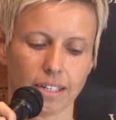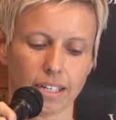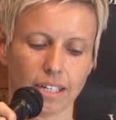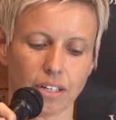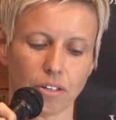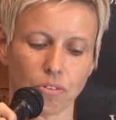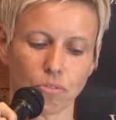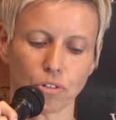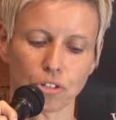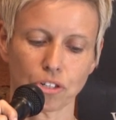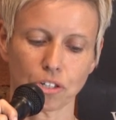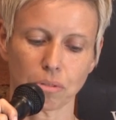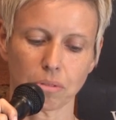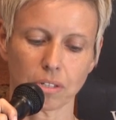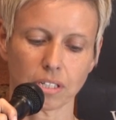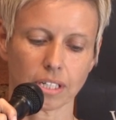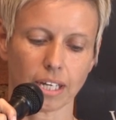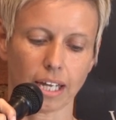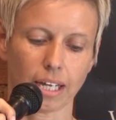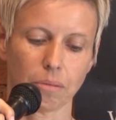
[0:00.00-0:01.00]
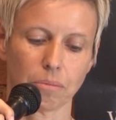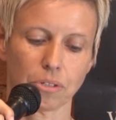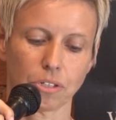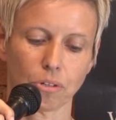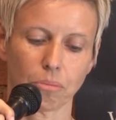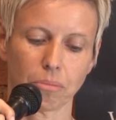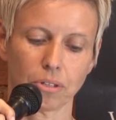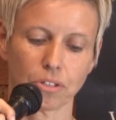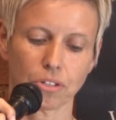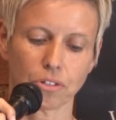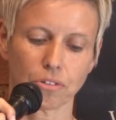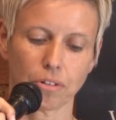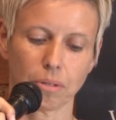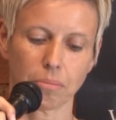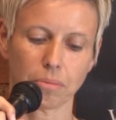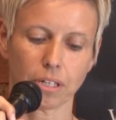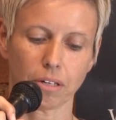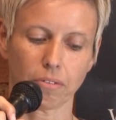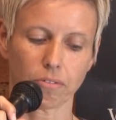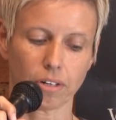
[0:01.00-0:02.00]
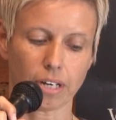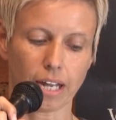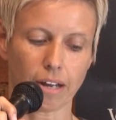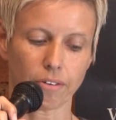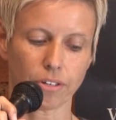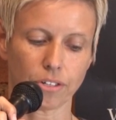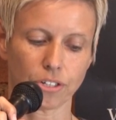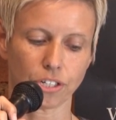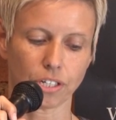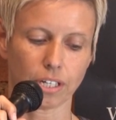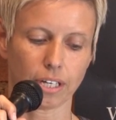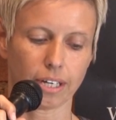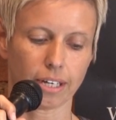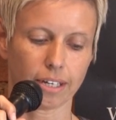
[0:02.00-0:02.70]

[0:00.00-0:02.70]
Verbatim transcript: In her rush to escape, she almost tripped over an armchair.